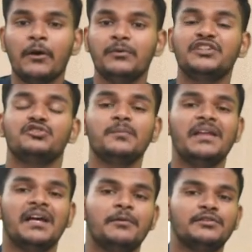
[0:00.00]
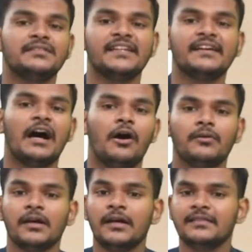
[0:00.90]
we should be able to think
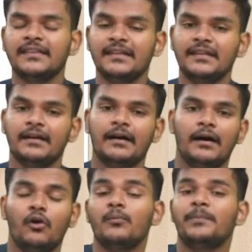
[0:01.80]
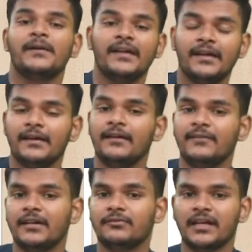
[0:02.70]
out the opening
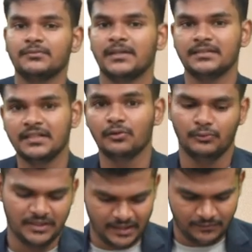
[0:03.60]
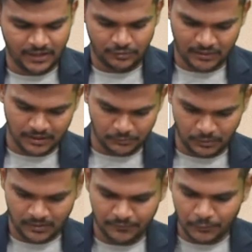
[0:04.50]
inventory as well as the closing inventory as well.
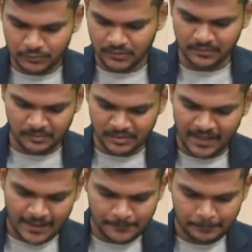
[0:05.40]
Okay folks, so remember that.